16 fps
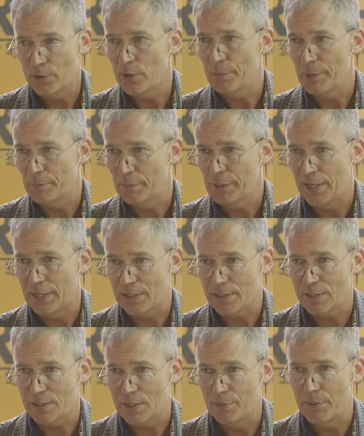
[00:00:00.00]
urban
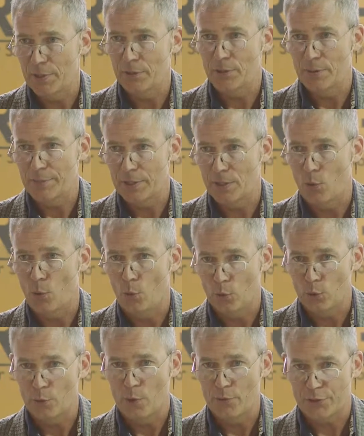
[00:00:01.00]
places to build them in
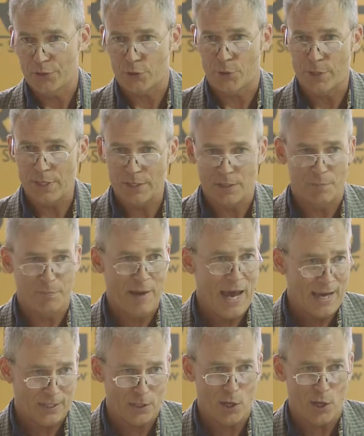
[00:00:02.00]
old growth trees in
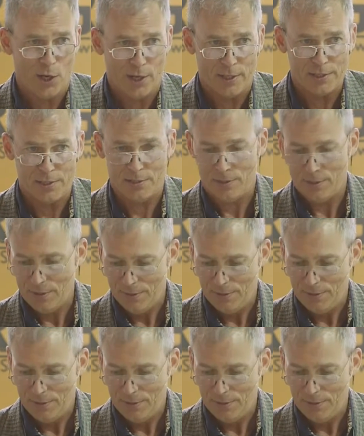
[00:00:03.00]
backyards.